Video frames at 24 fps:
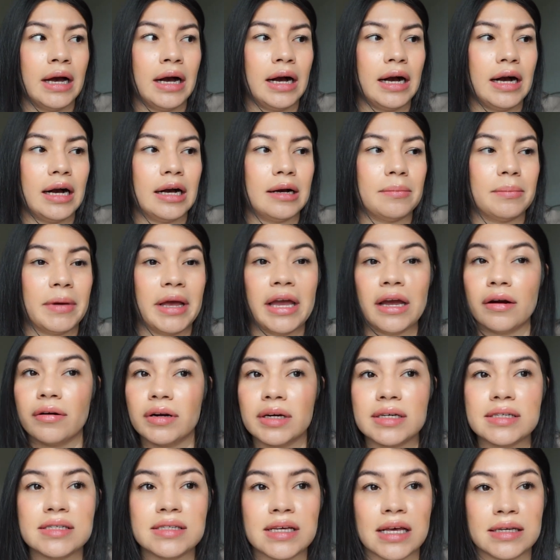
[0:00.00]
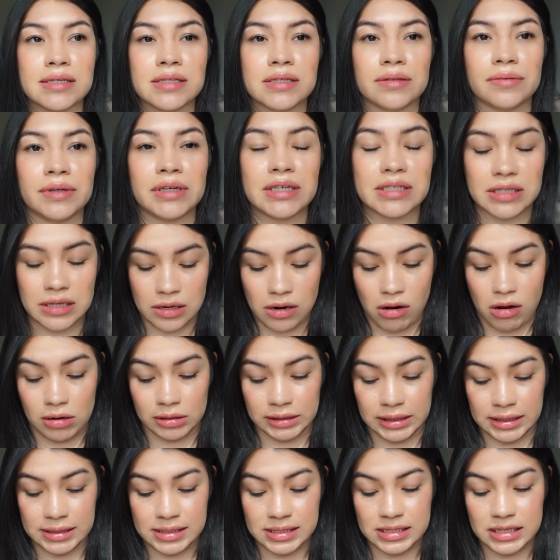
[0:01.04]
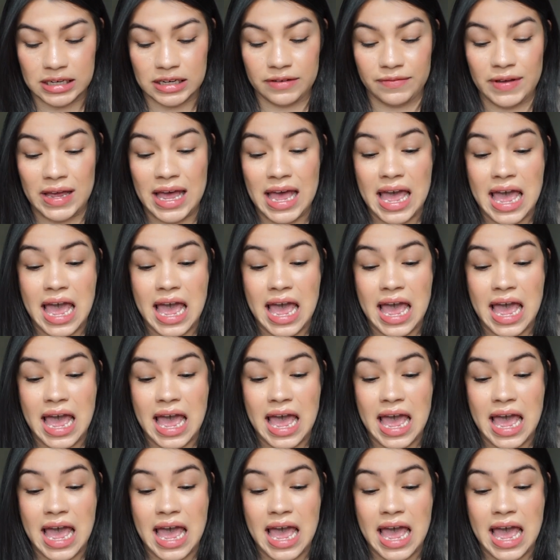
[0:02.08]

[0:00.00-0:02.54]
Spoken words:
hair accessories and all that stuff.